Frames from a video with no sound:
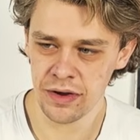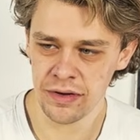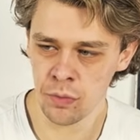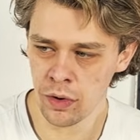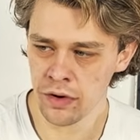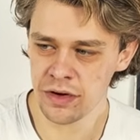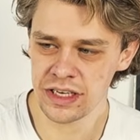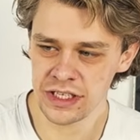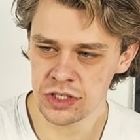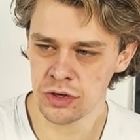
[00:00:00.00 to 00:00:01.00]
one on
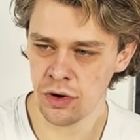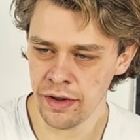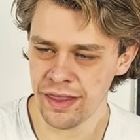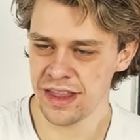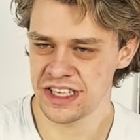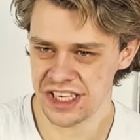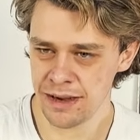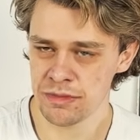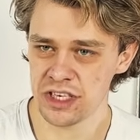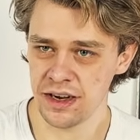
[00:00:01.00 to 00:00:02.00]
each core at the
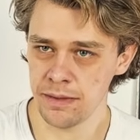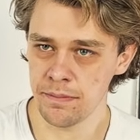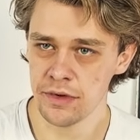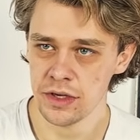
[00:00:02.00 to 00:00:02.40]
same time.